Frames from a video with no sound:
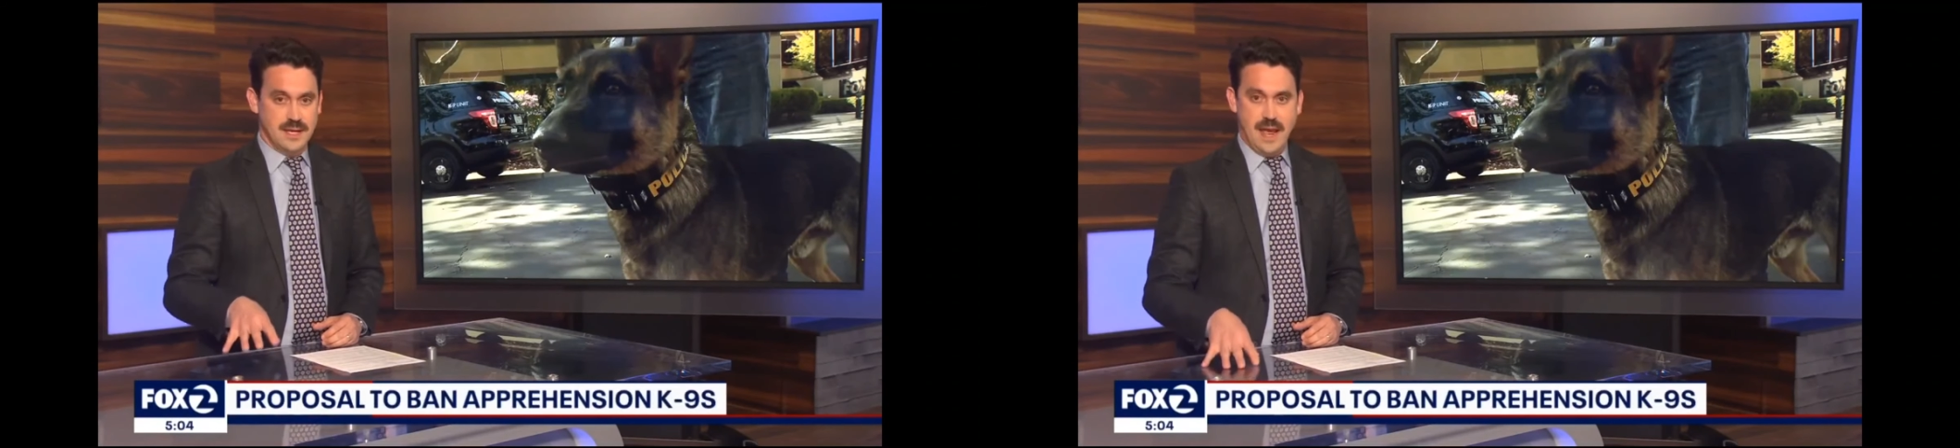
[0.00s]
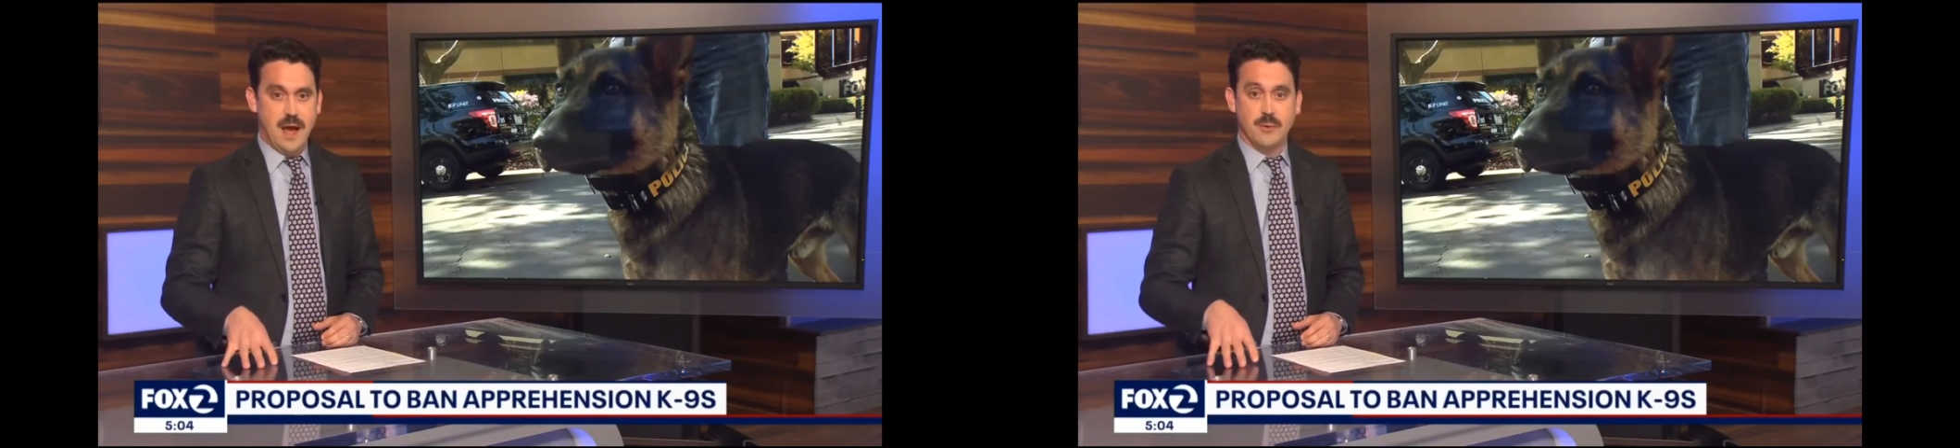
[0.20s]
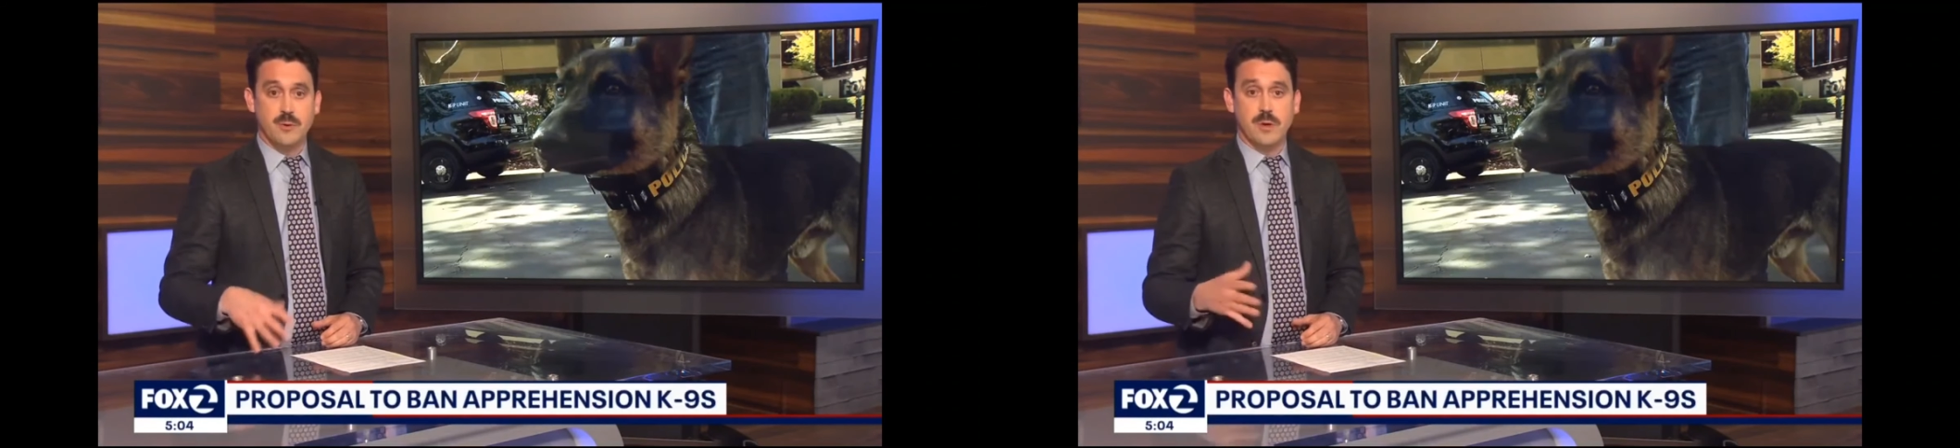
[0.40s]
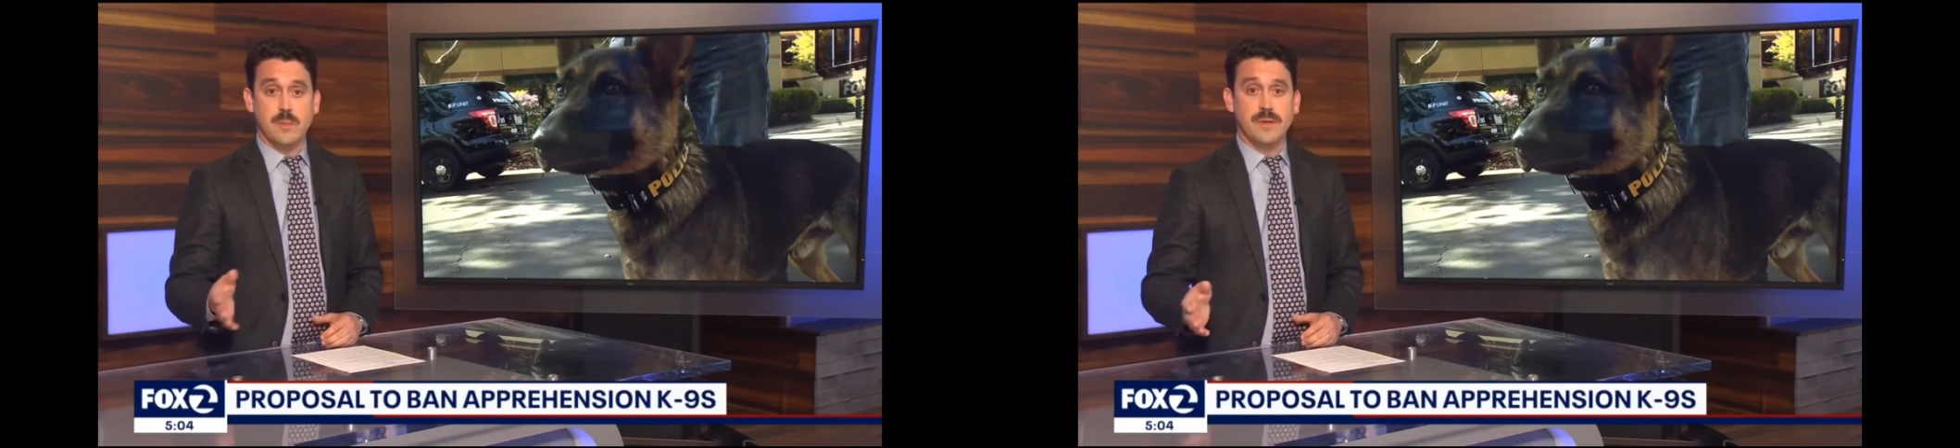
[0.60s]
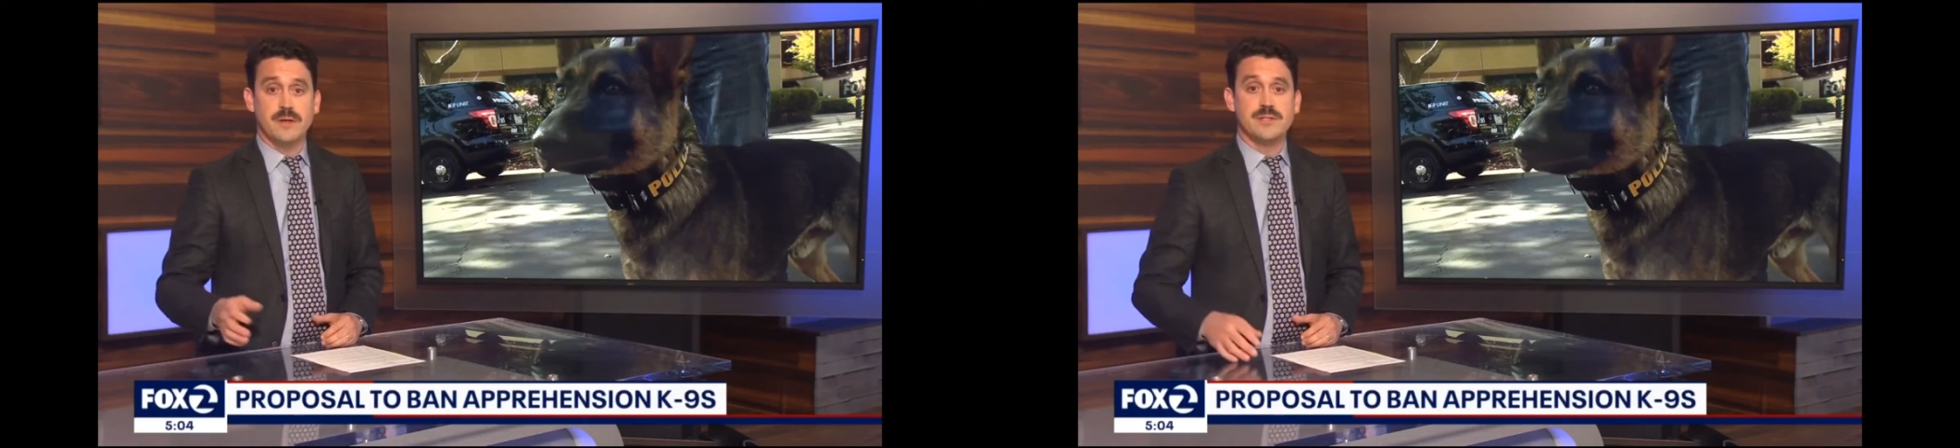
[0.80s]
Now, in
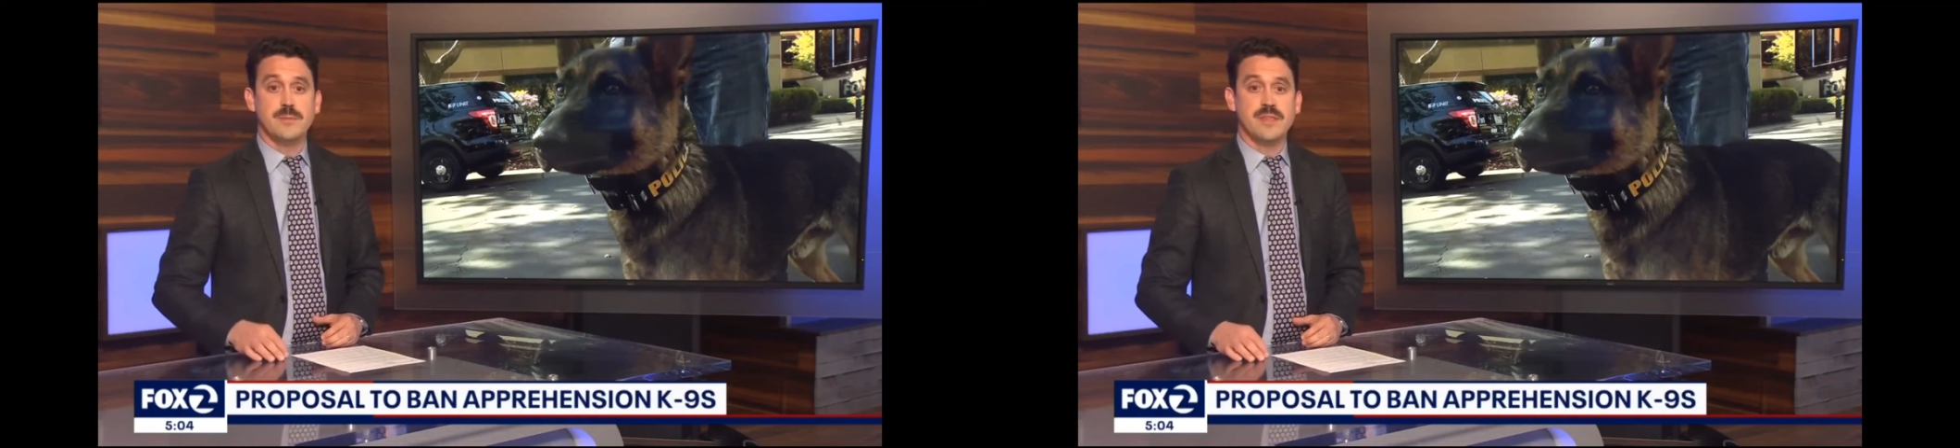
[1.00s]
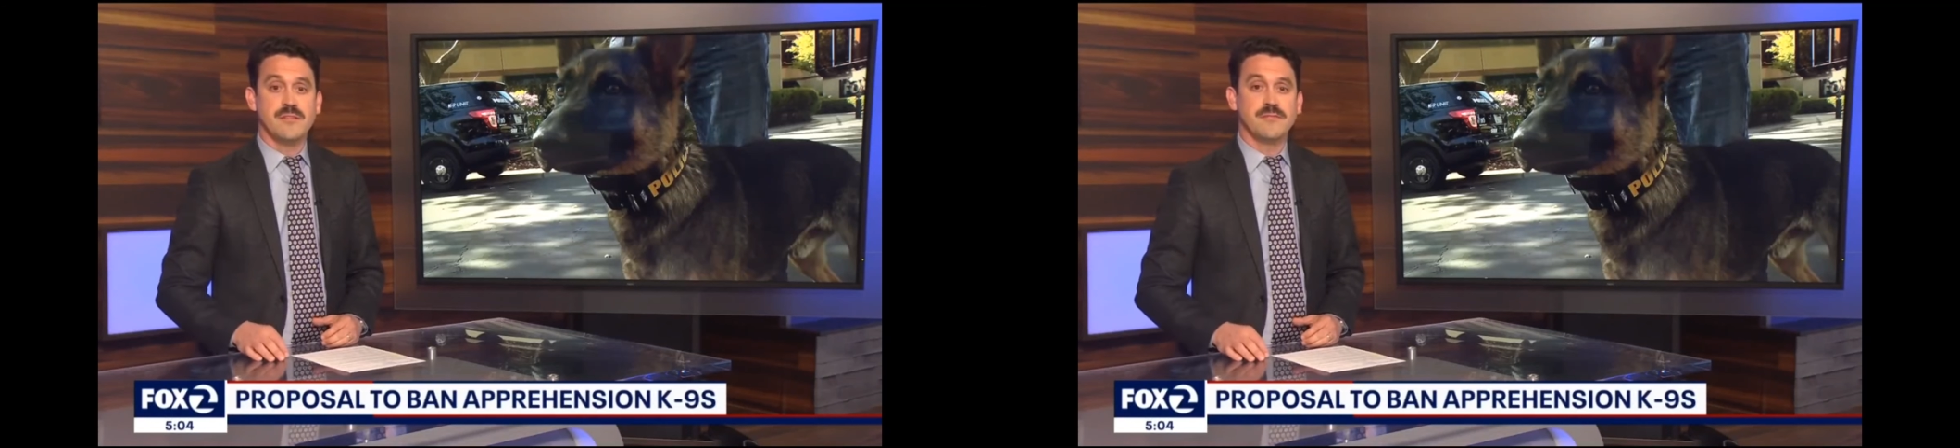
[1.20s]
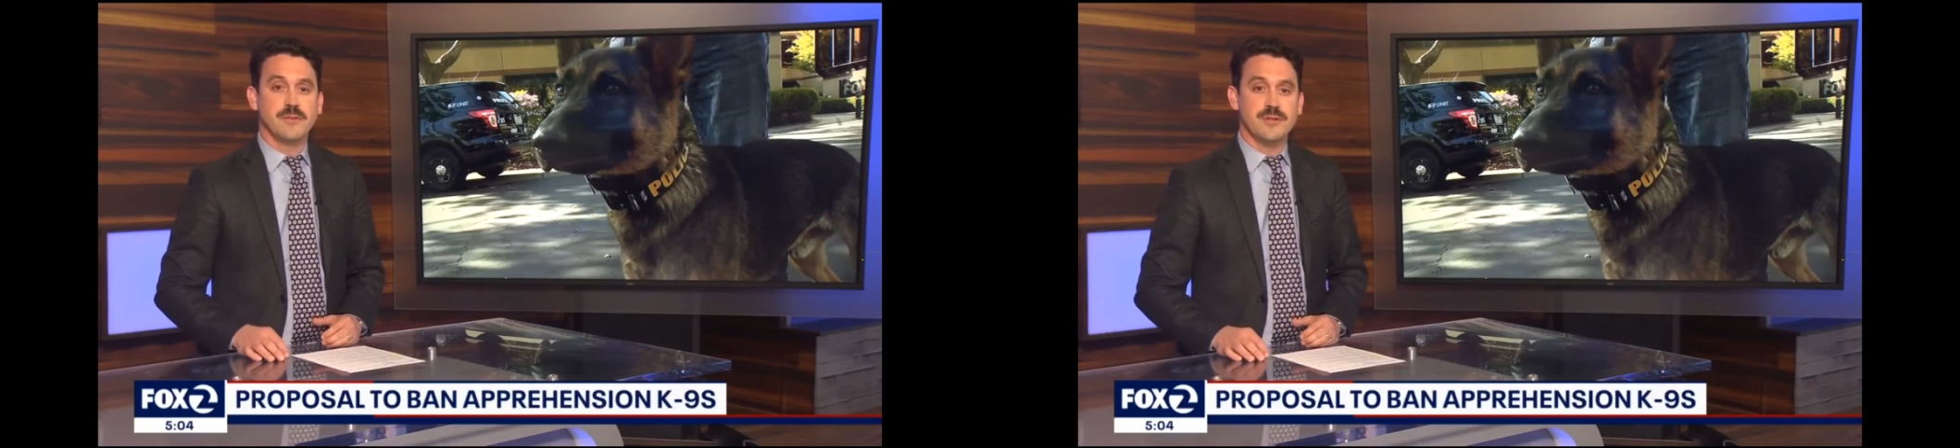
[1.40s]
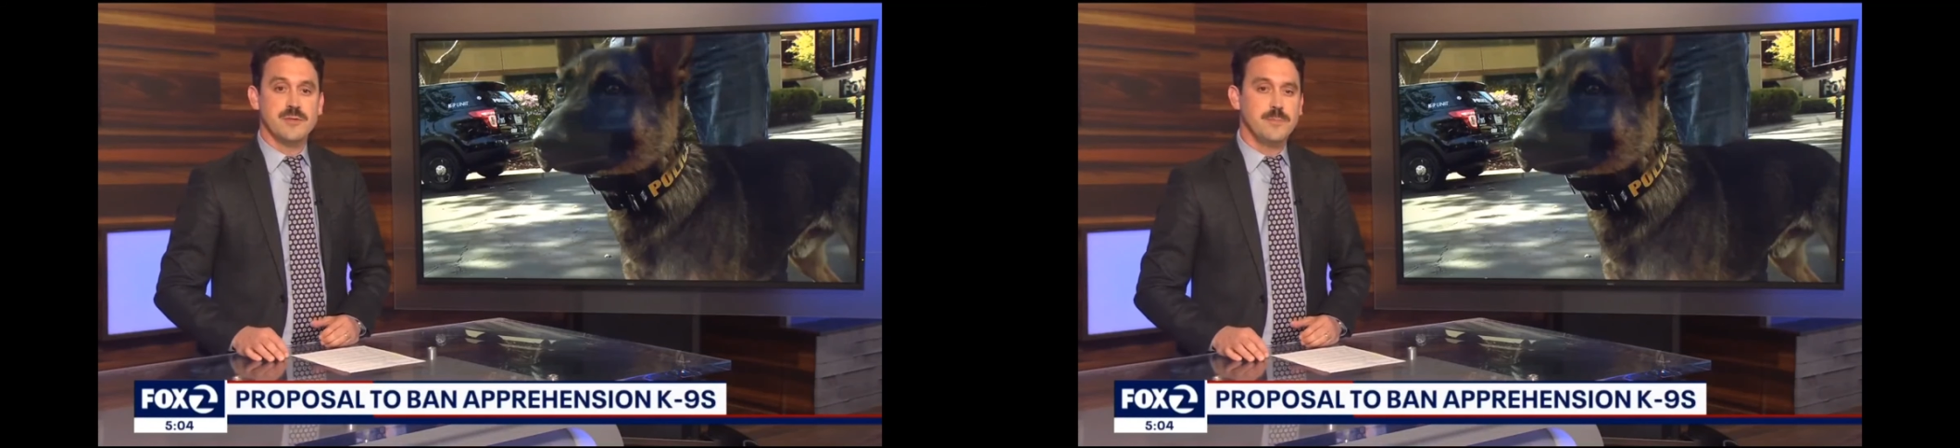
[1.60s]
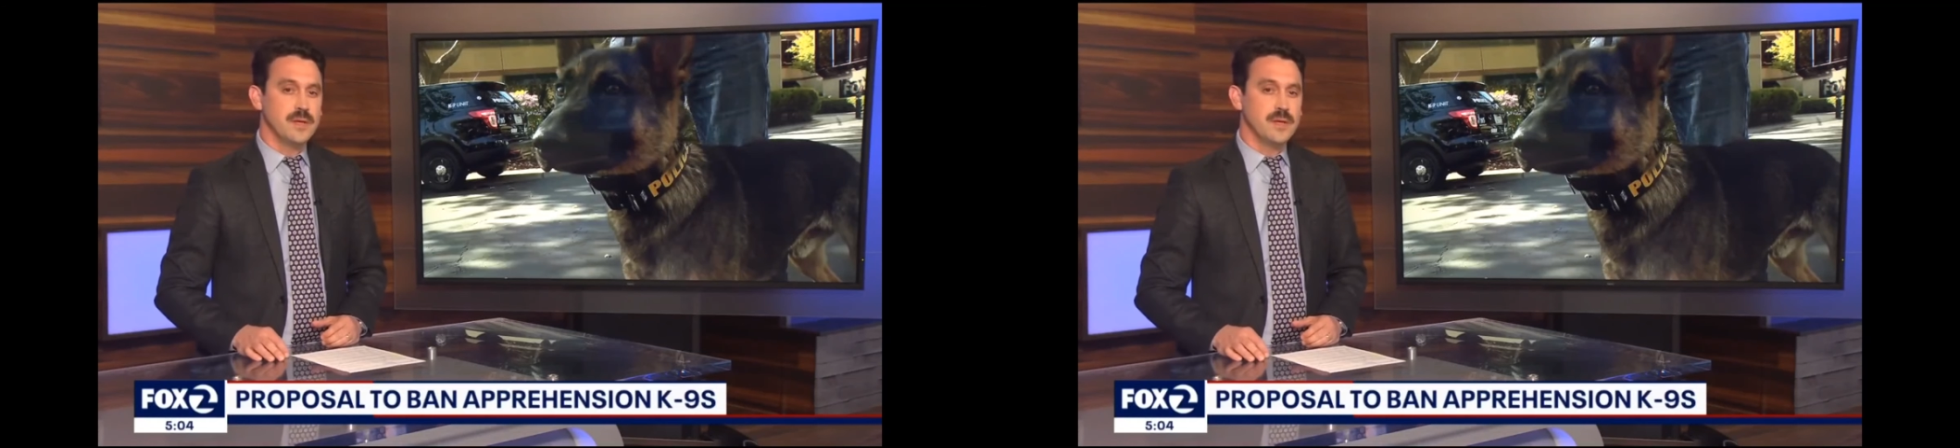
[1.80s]
what appears to be the first